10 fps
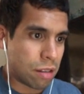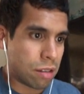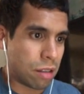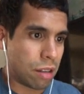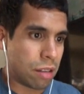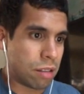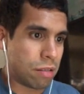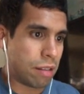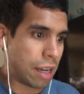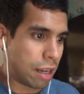So let's
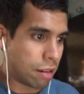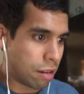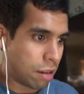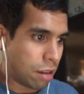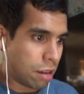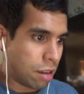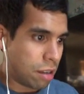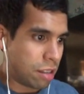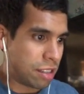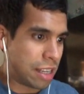do that.
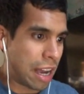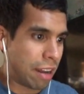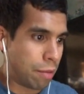So you see how